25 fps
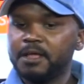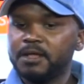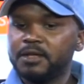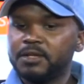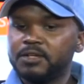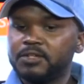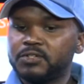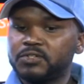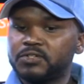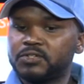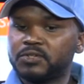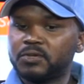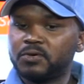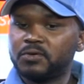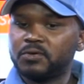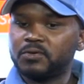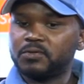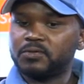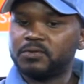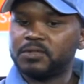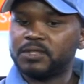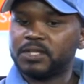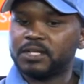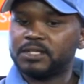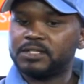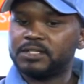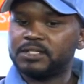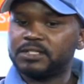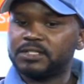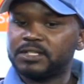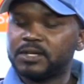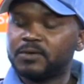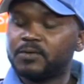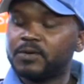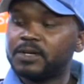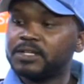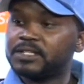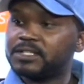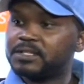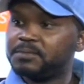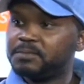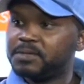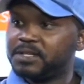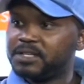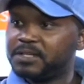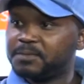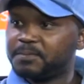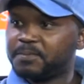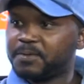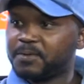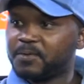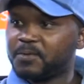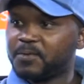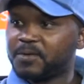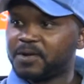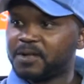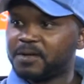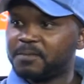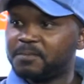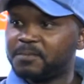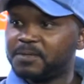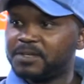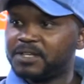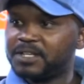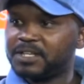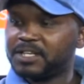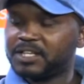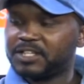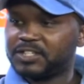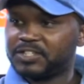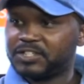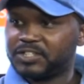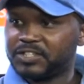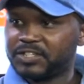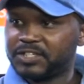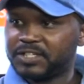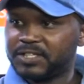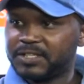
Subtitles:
So that is our Isibindi program in a nutshell.